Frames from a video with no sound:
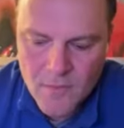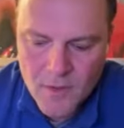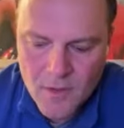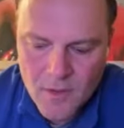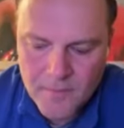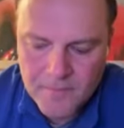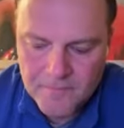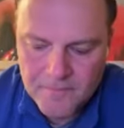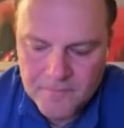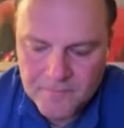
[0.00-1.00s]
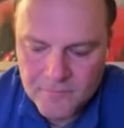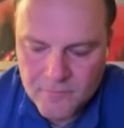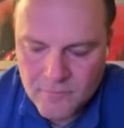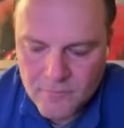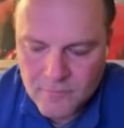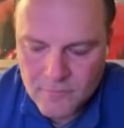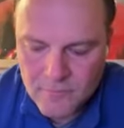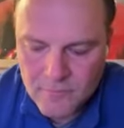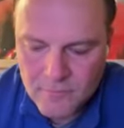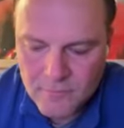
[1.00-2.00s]

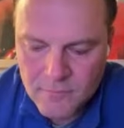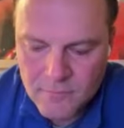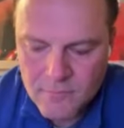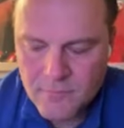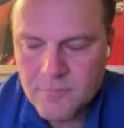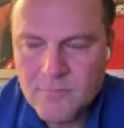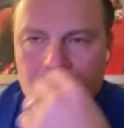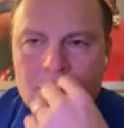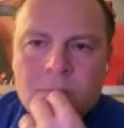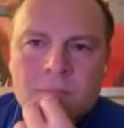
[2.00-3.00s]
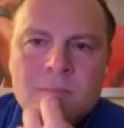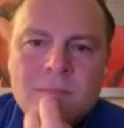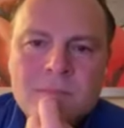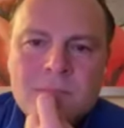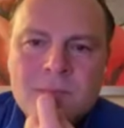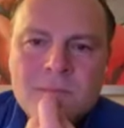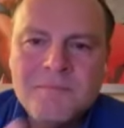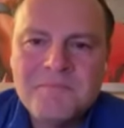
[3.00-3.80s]
The person shown says nothing.